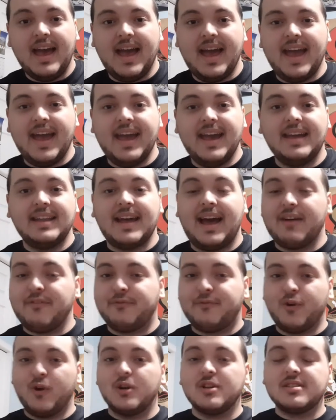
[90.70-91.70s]
And
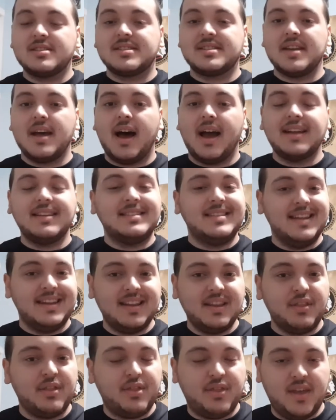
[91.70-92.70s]
at first, I
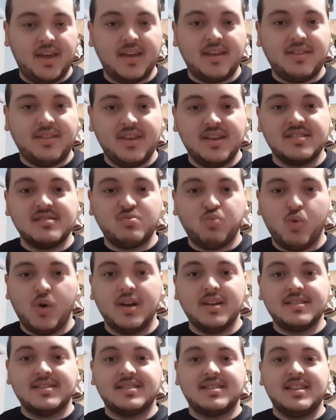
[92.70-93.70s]
didn't think this
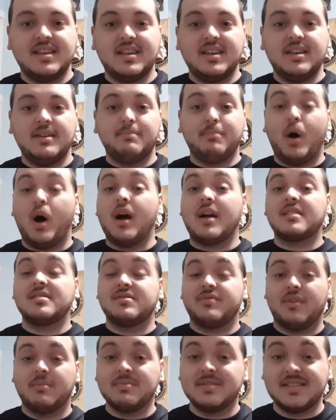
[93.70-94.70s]
was the box
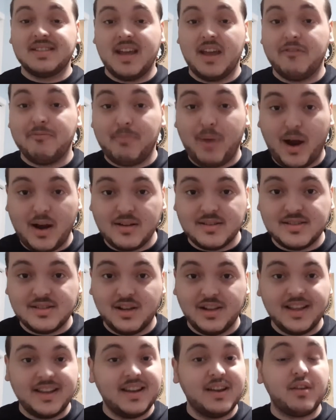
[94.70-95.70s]
from Save
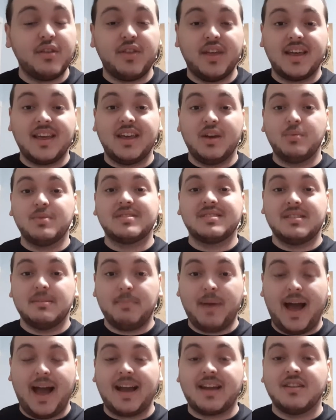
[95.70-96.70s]
Parcel. I didn't think it was the
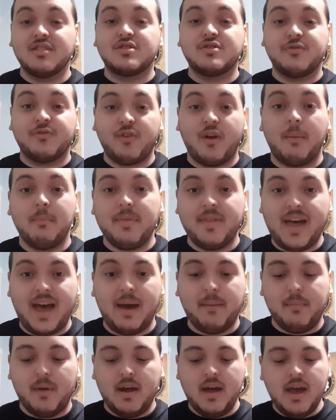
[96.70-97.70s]
package from
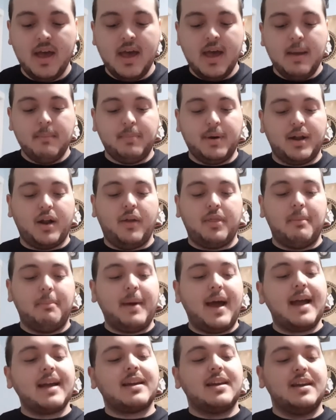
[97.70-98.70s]
them. But on the
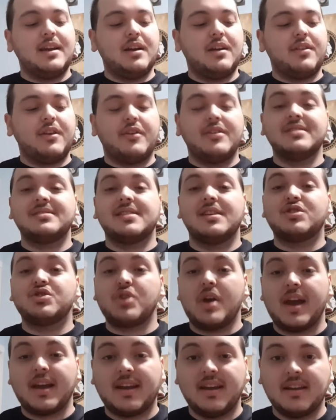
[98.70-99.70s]
back here, there is a
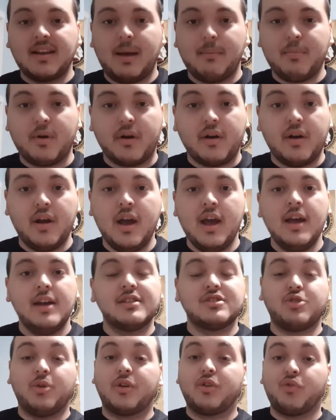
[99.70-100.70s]
tracking number.
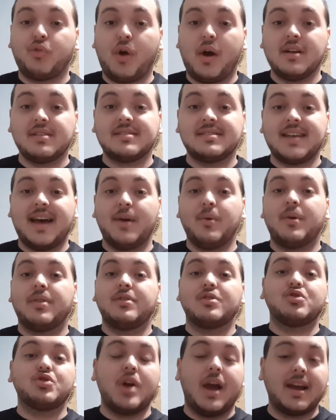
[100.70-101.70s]
So I crossed that with
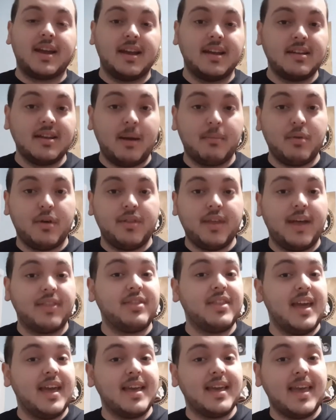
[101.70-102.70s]
the tracking number
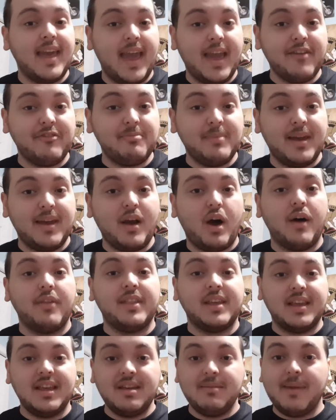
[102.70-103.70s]
that they gave me on
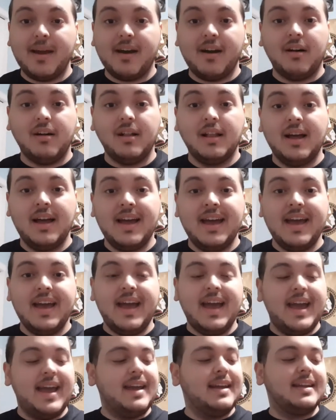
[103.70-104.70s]
the email.
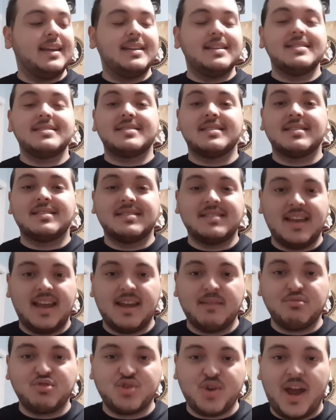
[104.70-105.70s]
And it is the
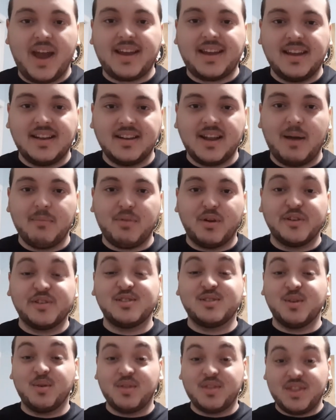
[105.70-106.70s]
same tracking number.
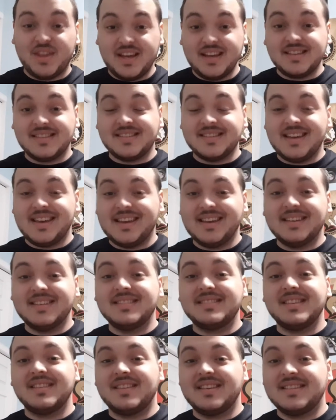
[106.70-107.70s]
So this
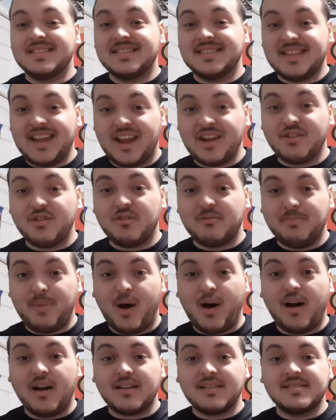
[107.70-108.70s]
is the standard
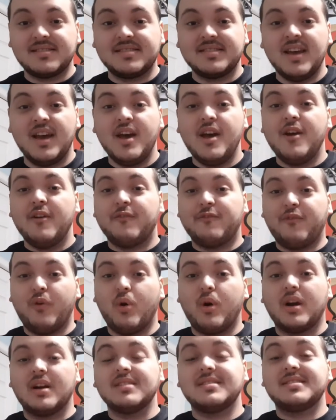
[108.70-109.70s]
box
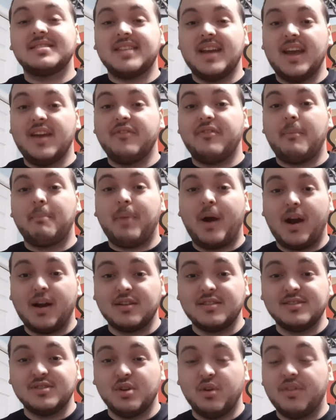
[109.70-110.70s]
for Save
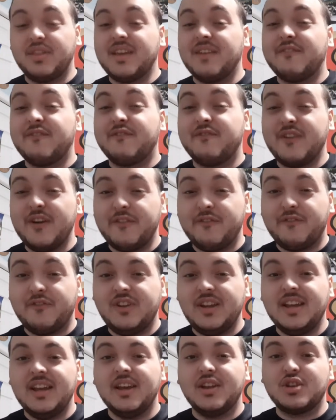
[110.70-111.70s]
Parcel, the
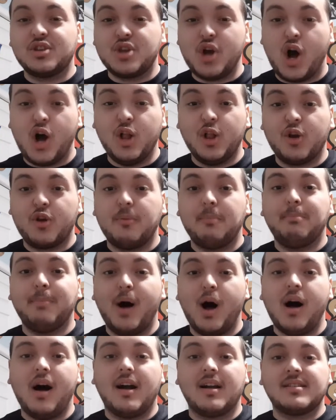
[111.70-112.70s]
$50
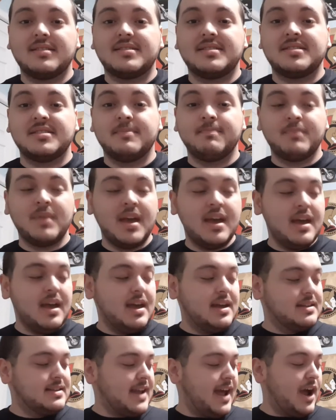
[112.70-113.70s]
box.
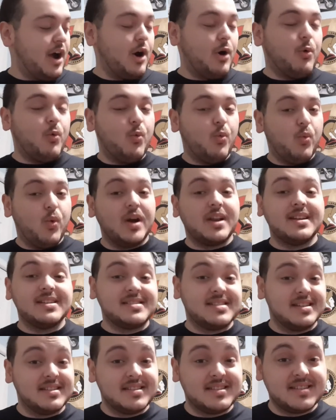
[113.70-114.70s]
Now, what
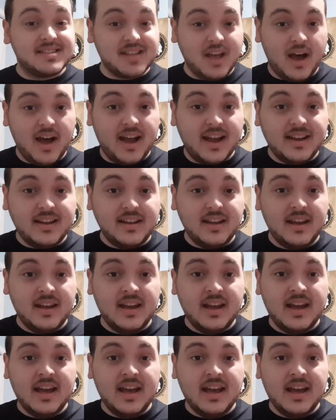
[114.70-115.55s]
is inside?